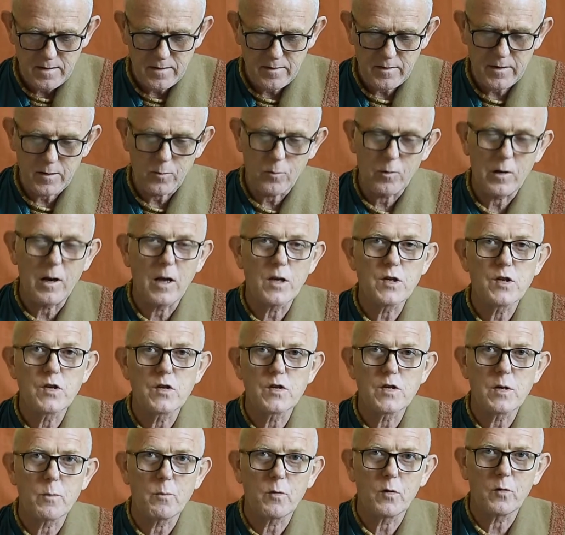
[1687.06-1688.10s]
The
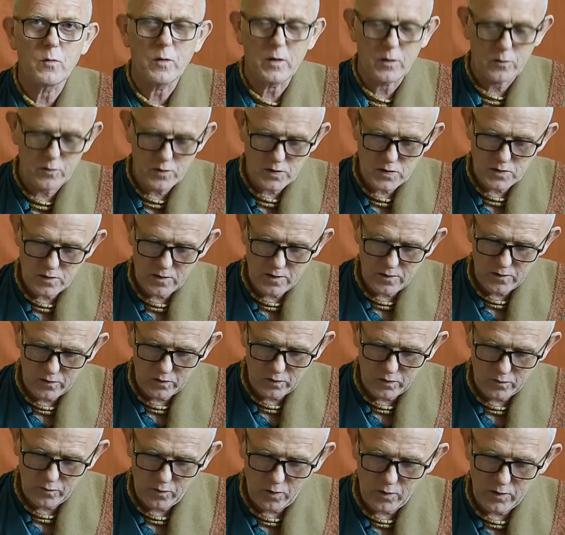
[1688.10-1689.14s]
relationship between Krishna and his
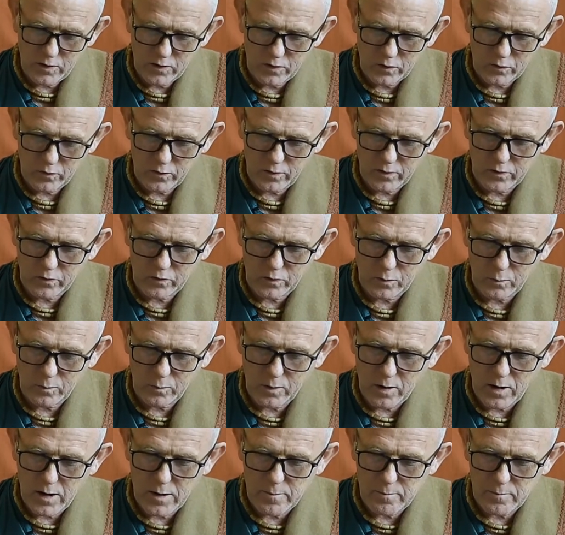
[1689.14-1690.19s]
devotee is very
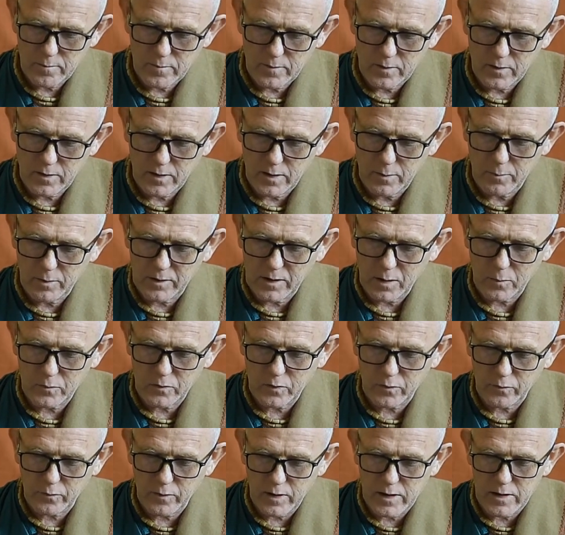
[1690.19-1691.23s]
sublime. He becomes
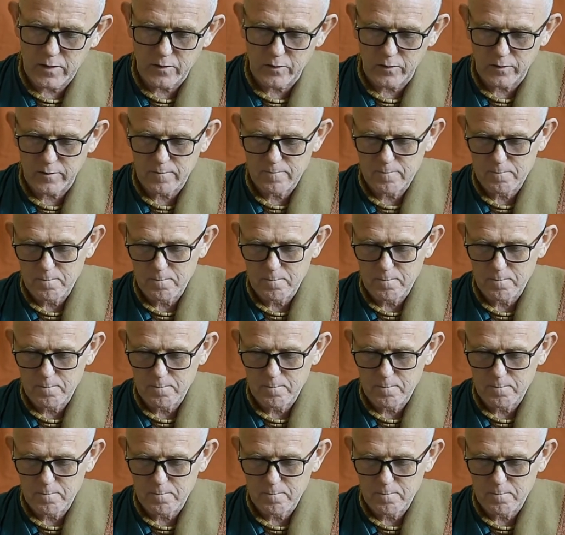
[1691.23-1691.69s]
a friend.